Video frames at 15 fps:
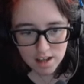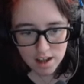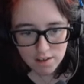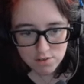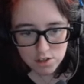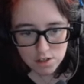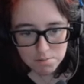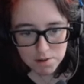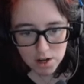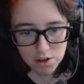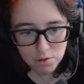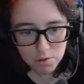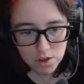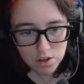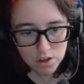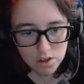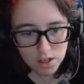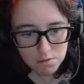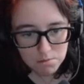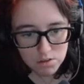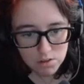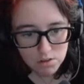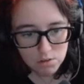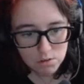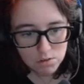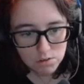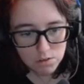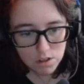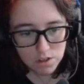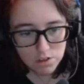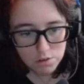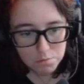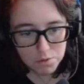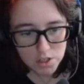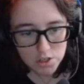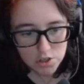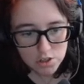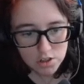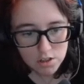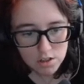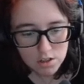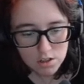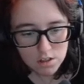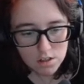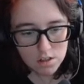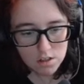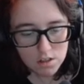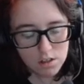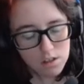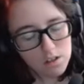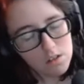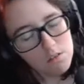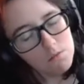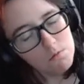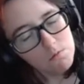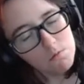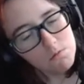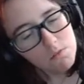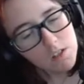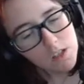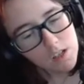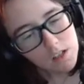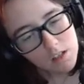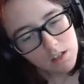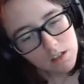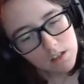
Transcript: I have to admire the way you kept your cool under pressure. Yeah.